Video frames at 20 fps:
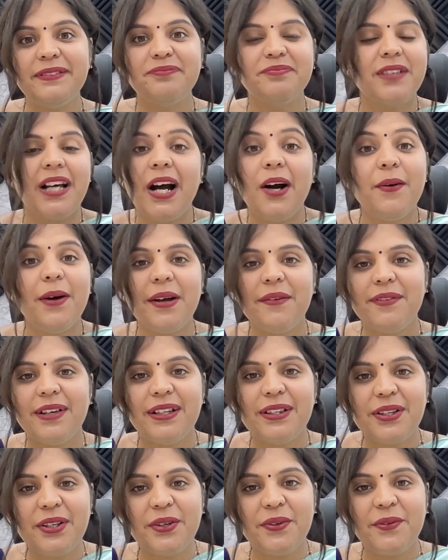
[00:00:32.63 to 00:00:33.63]
how I
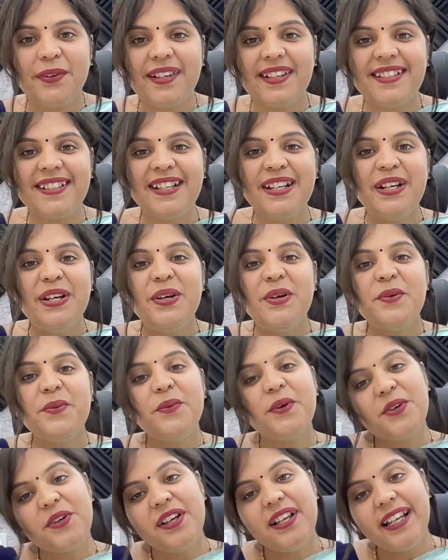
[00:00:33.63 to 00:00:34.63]
went through it,
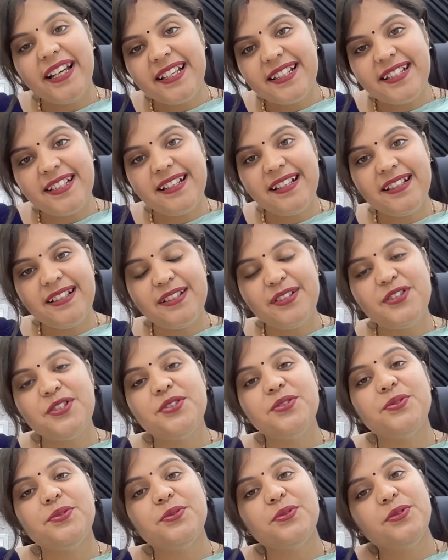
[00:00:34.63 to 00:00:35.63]
what all I did
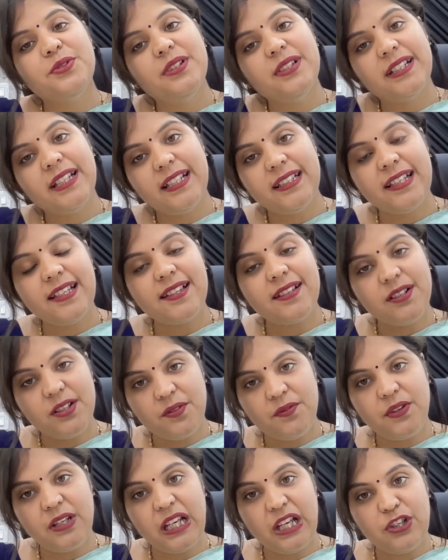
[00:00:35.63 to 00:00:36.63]
to get the
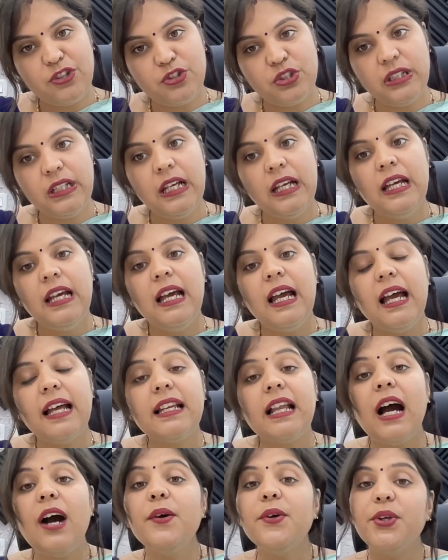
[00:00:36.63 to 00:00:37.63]
certification,
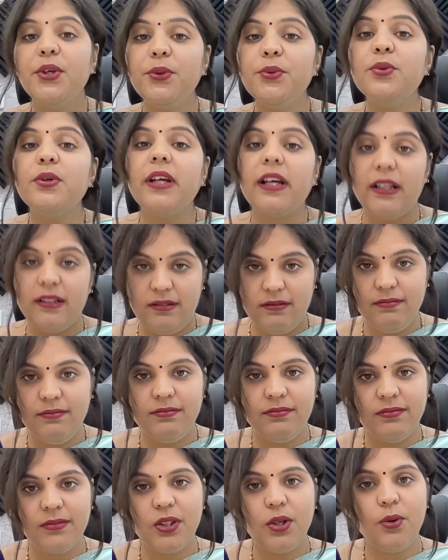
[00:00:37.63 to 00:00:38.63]
and how you can
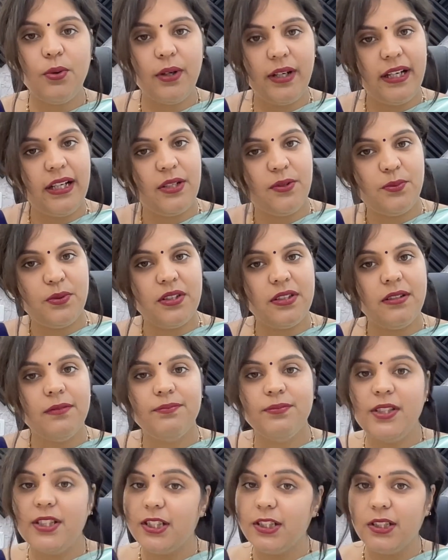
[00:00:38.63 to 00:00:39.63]
go ahead with
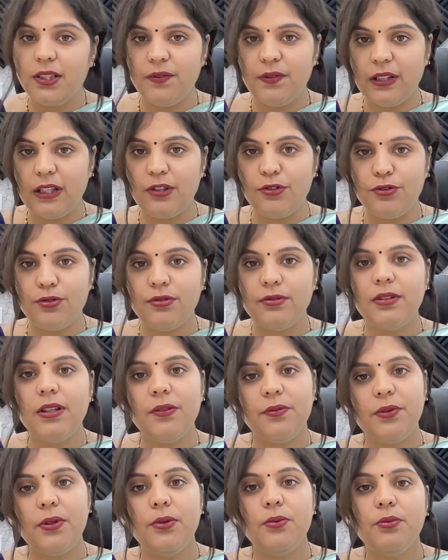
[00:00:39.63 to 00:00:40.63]
the certification
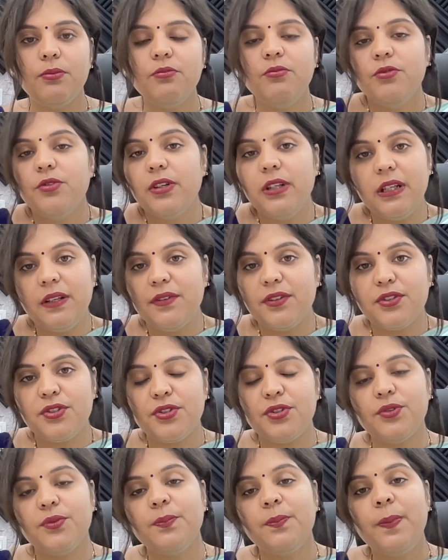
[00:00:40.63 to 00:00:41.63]
if you really wish
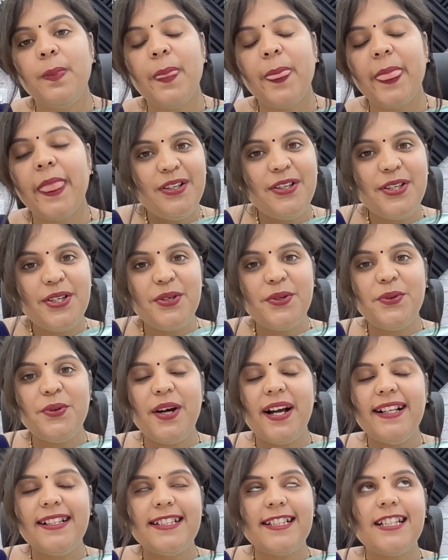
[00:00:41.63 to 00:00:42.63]
to. So
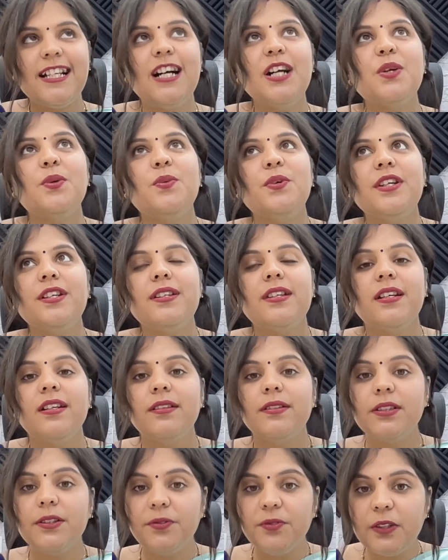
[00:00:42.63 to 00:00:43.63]
I'll start with
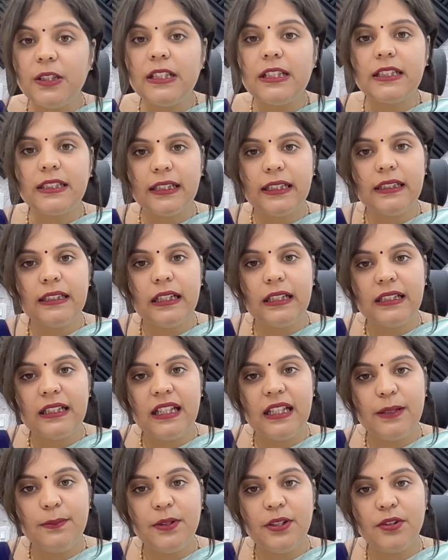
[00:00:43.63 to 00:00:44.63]
the first thing that
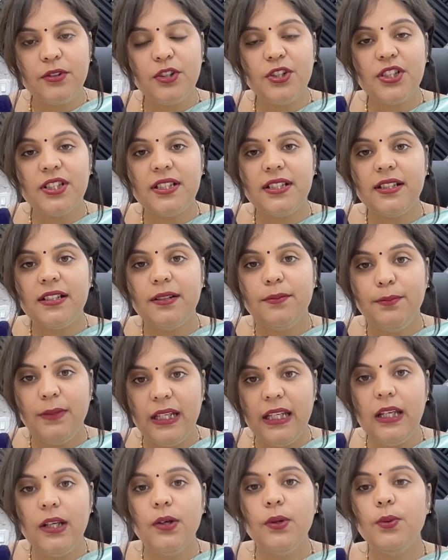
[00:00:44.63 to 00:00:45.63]
came across
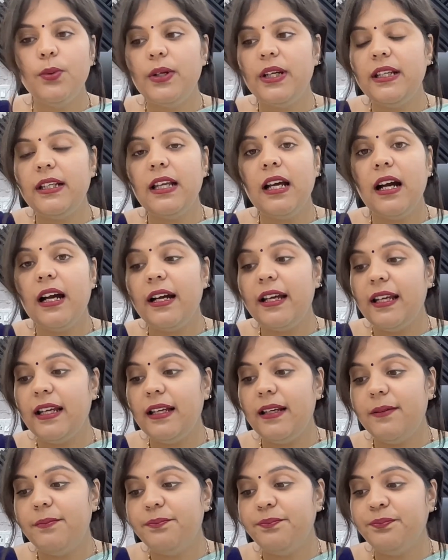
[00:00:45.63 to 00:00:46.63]
me when I